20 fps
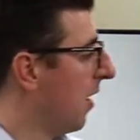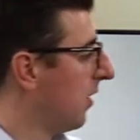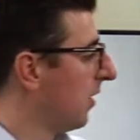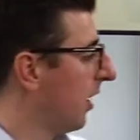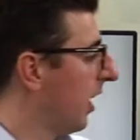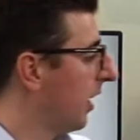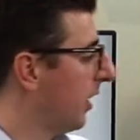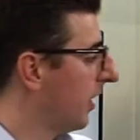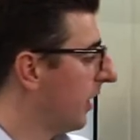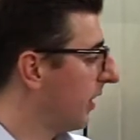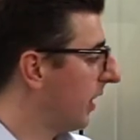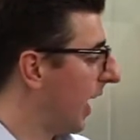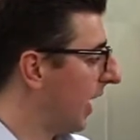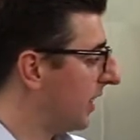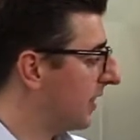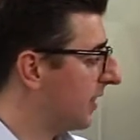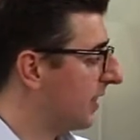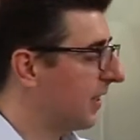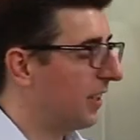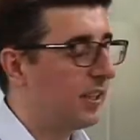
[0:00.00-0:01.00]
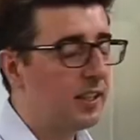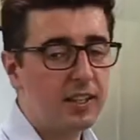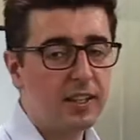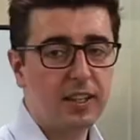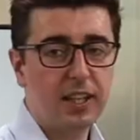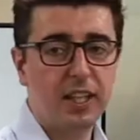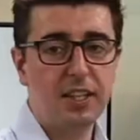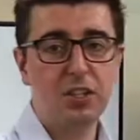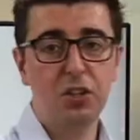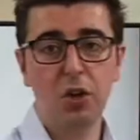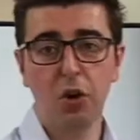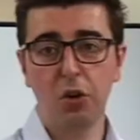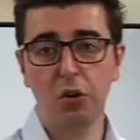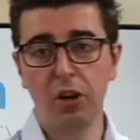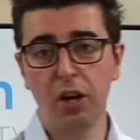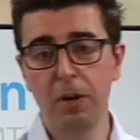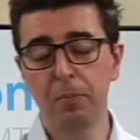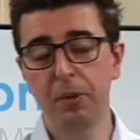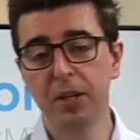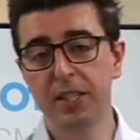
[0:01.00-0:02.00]
And it's not
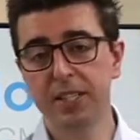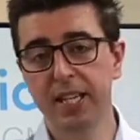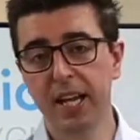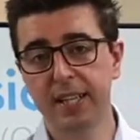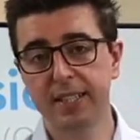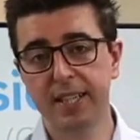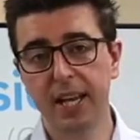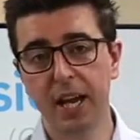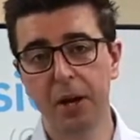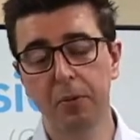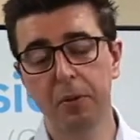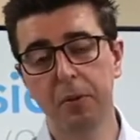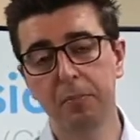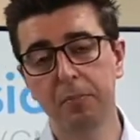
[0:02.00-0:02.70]
great, because that's how when